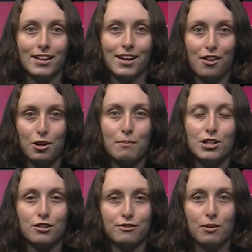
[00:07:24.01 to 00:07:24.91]
and other
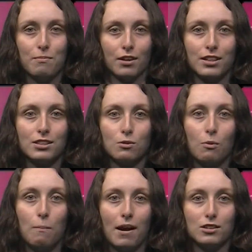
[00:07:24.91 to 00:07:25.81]
major film markets
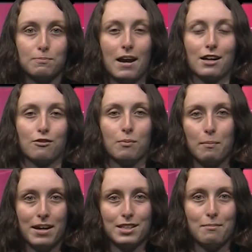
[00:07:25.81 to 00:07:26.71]
will bounce back from the
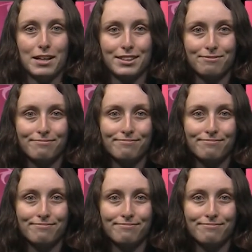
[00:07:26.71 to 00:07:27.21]
pandemic.